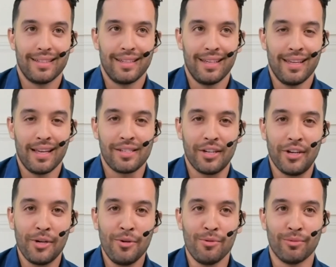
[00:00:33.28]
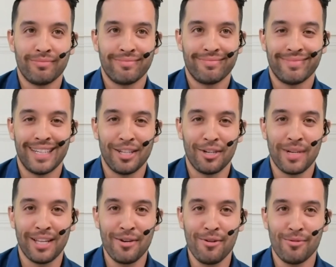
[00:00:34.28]
Yes, you do. Hello,
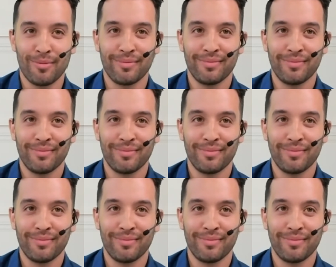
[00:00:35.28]
hello.